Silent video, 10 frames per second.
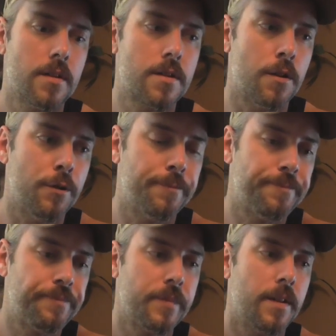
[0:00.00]
So
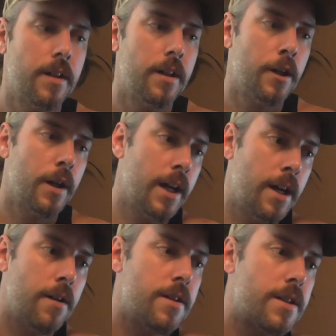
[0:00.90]

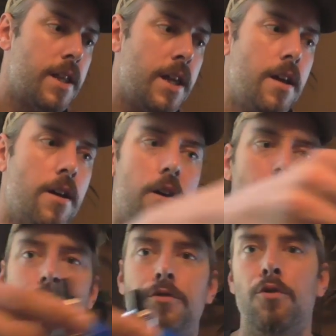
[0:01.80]
here is the
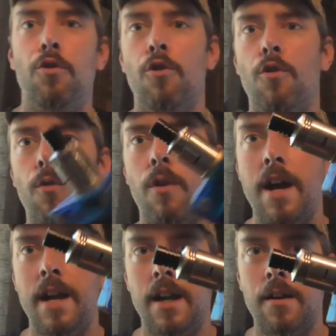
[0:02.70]
dual
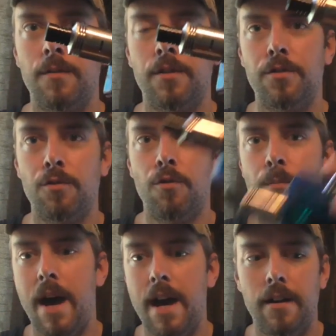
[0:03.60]
right here, the dual
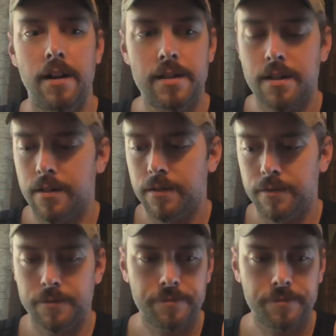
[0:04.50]
batteries,